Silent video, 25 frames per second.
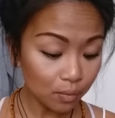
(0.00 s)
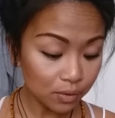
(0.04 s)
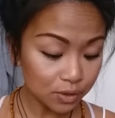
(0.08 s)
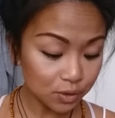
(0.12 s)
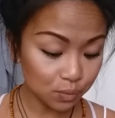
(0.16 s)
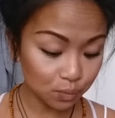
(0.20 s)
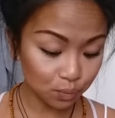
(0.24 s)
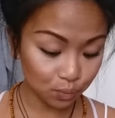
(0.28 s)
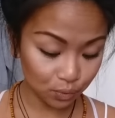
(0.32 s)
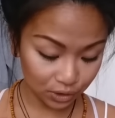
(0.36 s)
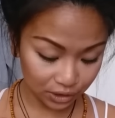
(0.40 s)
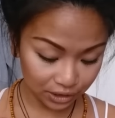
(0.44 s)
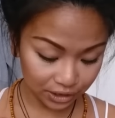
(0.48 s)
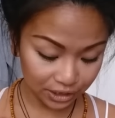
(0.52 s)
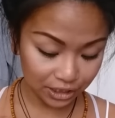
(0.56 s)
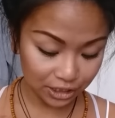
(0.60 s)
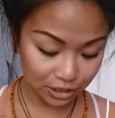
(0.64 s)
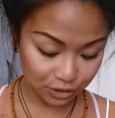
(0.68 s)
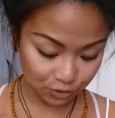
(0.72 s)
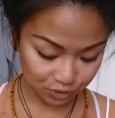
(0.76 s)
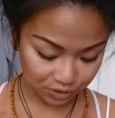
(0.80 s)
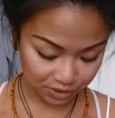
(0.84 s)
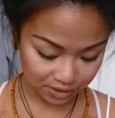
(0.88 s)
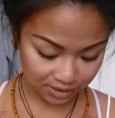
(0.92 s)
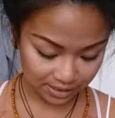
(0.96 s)
Was really
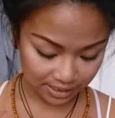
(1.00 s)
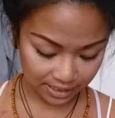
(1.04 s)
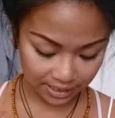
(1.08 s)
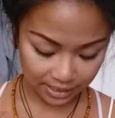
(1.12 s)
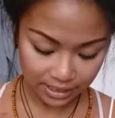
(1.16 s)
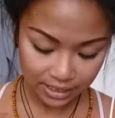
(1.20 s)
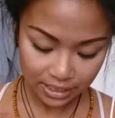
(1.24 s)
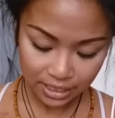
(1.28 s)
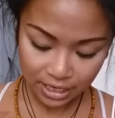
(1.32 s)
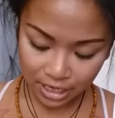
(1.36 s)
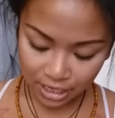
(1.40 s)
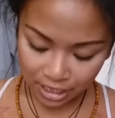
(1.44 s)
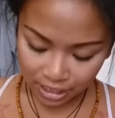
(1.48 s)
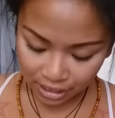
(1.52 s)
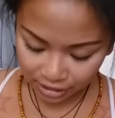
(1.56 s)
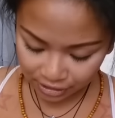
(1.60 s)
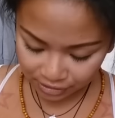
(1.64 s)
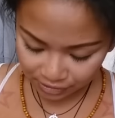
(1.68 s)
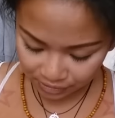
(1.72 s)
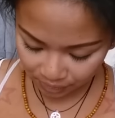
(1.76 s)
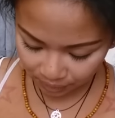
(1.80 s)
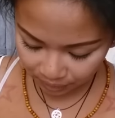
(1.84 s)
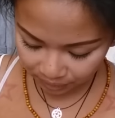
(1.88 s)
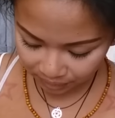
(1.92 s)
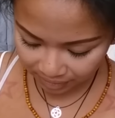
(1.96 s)
interesting.
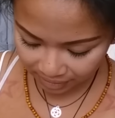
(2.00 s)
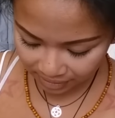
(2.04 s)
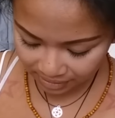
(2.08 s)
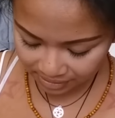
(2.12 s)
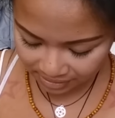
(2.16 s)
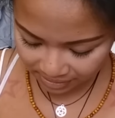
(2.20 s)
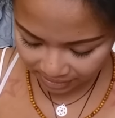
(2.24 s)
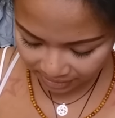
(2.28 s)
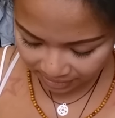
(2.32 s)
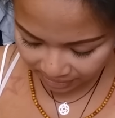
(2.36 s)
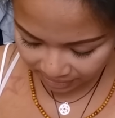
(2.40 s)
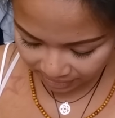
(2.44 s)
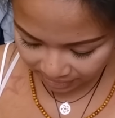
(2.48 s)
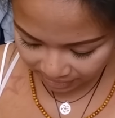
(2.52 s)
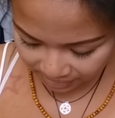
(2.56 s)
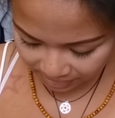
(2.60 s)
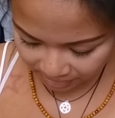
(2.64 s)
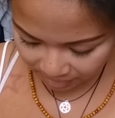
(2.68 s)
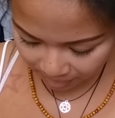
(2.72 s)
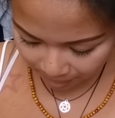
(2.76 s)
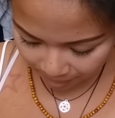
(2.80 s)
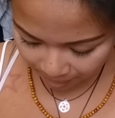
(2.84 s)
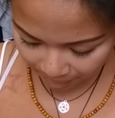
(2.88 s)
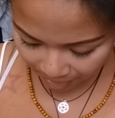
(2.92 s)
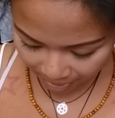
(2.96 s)
So this
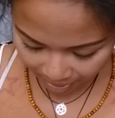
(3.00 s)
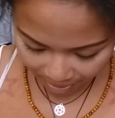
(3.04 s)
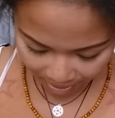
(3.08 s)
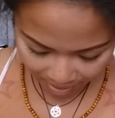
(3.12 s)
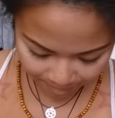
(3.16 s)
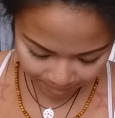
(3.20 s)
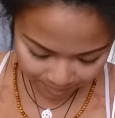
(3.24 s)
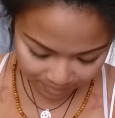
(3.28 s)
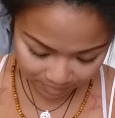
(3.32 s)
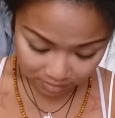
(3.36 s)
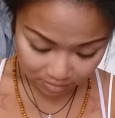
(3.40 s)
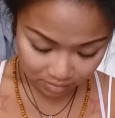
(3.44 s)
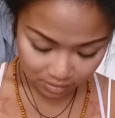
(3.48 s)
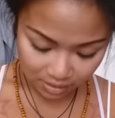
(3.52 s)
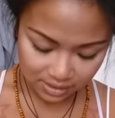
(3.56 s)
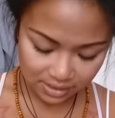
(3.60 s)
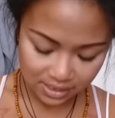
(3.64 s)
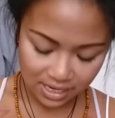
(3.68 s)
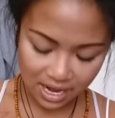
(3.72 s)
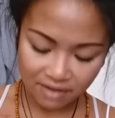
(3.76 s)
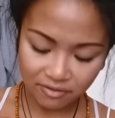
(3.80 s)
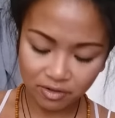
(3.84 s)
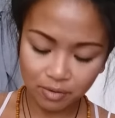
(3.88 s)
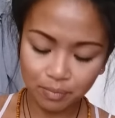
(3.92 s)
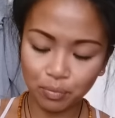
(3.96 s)
is
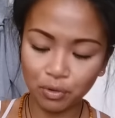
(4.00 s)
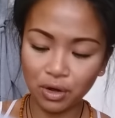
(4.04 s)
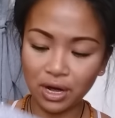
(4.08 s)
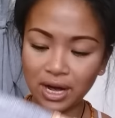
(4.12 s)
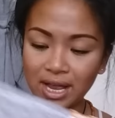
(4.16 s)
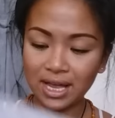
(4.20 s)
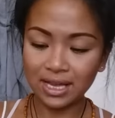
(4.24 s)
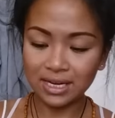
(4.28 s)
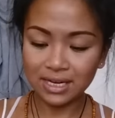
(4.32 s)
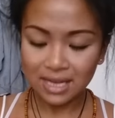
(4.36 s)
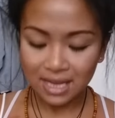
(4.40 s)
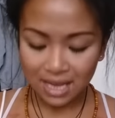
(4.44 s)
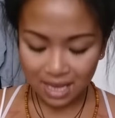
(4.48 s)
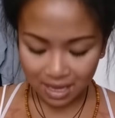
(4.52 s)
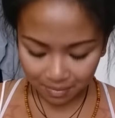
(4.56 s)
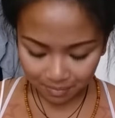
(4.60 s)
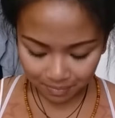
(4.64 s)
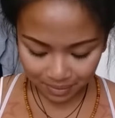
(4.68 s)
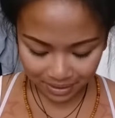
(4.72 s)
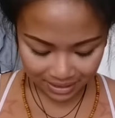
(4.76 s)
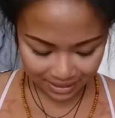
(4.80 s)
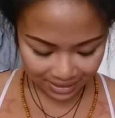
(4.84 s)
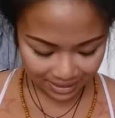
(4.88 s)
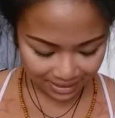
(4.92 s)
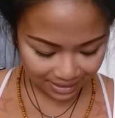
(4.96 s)
doesn't have a brand,
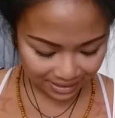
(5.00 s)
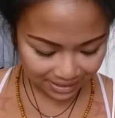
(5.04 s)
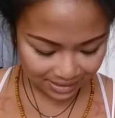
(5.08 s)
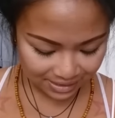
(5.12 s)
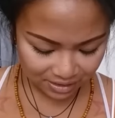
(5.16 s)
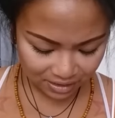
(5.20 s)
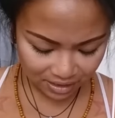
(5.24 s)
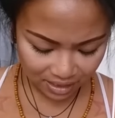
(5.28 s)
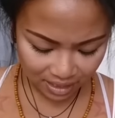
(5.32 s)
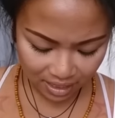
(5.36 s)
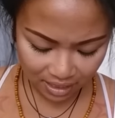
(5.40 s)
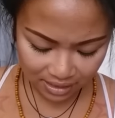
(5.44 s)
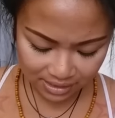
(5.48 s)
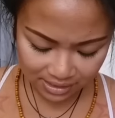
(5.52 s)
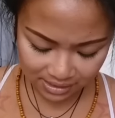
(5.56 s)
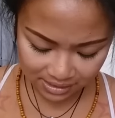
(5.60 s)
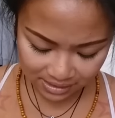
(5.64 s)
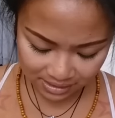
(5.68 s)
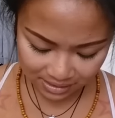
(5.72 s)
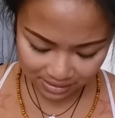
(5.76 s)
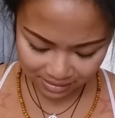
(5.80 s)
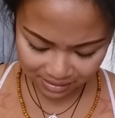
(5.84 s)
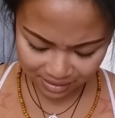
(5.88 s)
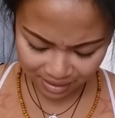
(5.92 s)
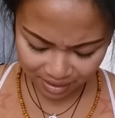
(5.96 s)
but it is
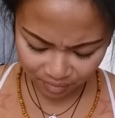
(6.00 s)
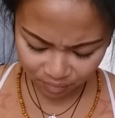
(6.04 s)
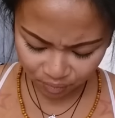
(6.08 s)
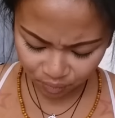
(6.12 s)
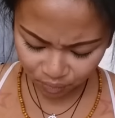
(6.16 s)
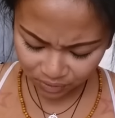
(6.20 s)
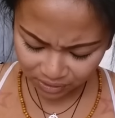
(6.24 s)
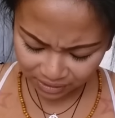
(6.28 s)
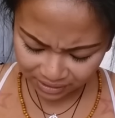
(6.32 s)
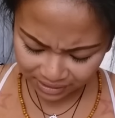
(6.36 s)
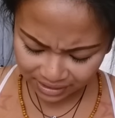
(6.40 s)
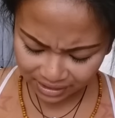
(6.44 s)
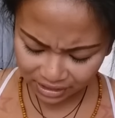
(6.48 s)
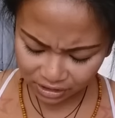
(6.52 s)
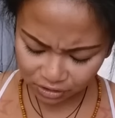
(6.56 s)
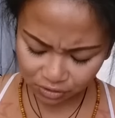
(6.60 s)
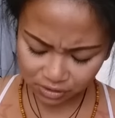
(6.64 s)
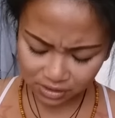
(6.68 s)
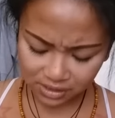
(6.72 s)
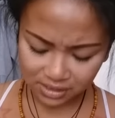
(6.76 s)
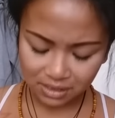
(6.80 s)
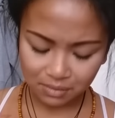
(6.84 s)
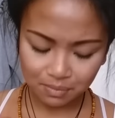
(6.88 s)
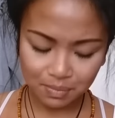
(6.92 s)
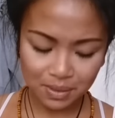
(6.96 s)
a really
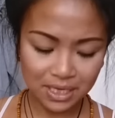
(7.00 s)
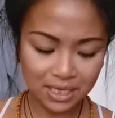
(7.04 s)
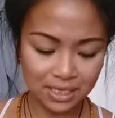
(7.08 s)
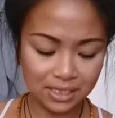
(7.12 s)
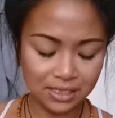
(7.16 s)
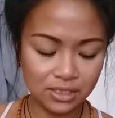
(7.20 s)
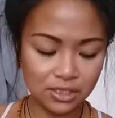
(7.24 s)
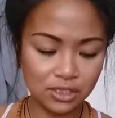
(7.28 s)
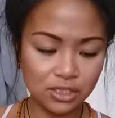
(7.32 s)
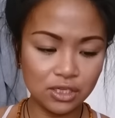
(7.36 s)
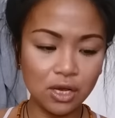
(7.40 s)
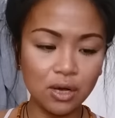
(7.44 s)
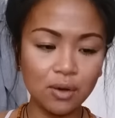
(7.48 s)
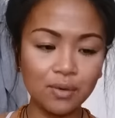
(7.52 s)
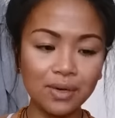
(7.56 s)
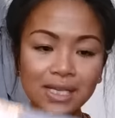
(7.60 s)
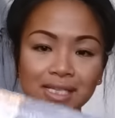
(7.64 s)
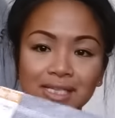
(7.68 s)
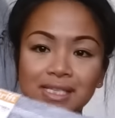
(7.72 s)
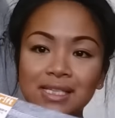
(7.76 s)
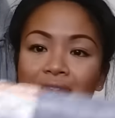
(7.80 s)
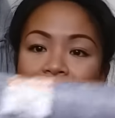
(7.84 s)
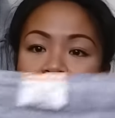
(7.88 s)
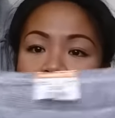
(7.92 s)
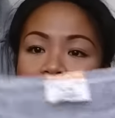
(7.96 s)
interesting piece. So
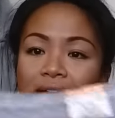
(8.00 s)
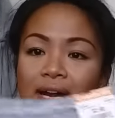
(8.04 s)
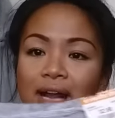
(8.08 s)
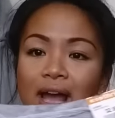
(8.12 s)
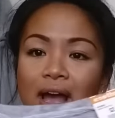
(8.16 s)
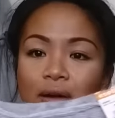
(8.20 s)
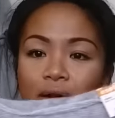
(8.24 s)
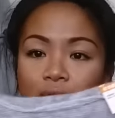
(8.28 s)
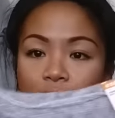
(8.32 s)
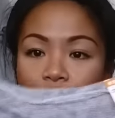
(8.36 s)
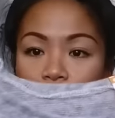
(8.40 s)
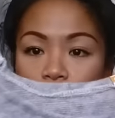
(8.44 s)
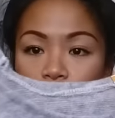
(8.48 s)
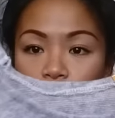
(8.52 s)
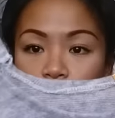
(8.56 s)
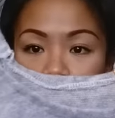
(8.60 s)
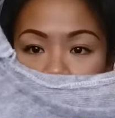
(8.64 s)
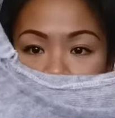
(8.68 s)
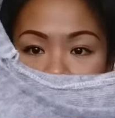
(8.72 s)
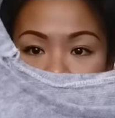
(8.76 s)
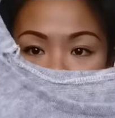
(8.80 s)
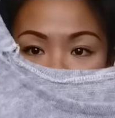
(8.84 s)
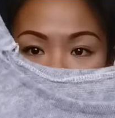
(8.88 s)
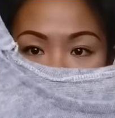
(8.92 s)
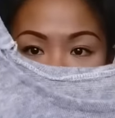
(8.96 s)
it's cut out on
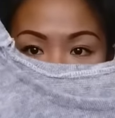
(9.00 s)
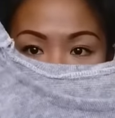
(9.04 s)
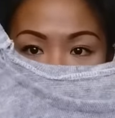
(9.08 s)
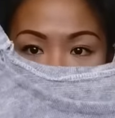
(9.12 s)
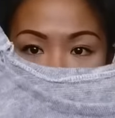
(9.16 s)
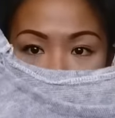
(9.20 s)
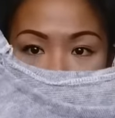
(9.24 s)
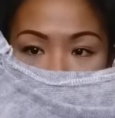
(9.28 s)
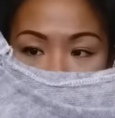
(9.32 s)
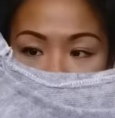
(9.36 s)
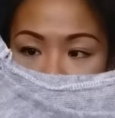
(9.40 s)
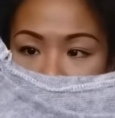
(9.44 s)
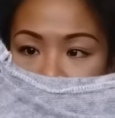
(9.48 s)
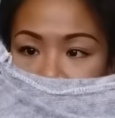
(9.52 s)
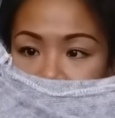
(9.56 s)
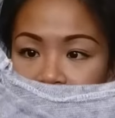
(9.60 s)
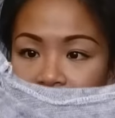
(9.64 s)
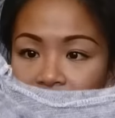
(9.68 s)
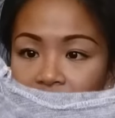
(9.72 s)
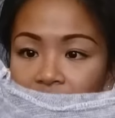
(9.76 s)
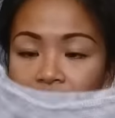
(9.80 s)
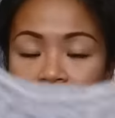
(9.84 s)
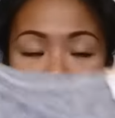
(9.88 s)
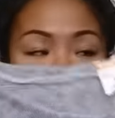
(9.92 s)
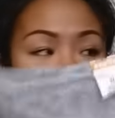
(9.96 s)
one side right
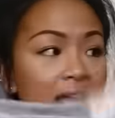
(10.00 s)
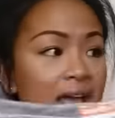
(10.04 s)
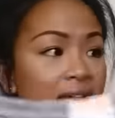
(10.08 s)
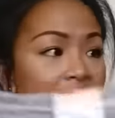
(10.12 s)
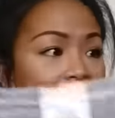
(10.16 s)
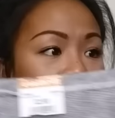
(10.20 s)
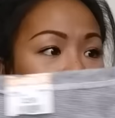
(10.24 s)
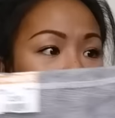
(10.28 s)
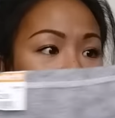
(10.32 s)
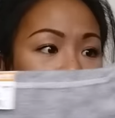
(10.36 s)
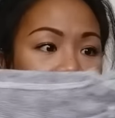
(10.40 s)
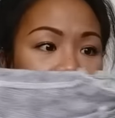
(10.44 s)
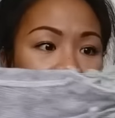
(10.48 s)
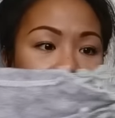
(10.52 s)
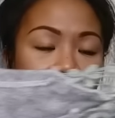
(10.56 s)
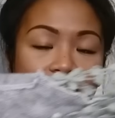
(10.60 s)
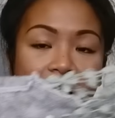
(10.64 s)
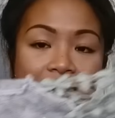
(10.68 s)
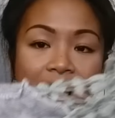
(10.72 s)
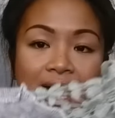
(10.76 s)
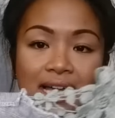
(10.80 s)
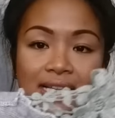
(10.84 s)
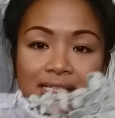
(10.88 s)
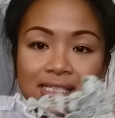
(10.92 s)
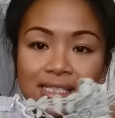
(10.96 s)
there, and then it
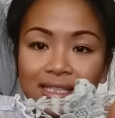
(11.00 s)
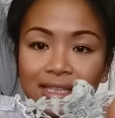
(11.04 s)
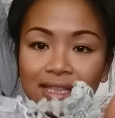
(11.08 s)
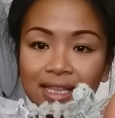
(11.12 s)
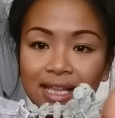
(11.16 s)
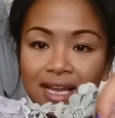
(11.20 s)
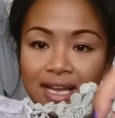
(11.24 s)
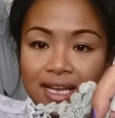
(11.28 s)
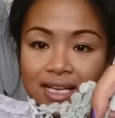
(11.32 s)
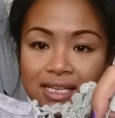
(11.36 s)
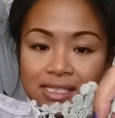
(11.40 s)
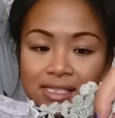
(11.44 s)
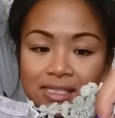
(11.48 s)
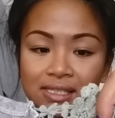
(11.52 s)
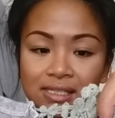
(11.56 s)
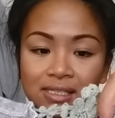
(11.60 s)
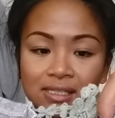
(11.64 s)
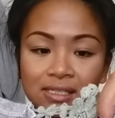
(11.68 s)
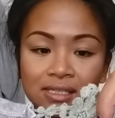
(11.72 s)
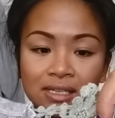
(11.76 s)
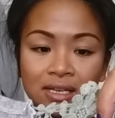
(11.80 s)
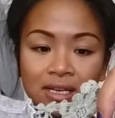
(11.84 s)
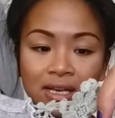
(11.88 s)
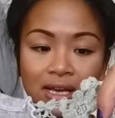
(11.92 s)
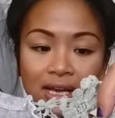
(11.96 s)
has a
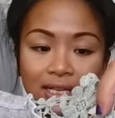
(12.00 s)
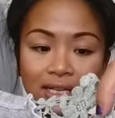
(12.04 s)
lace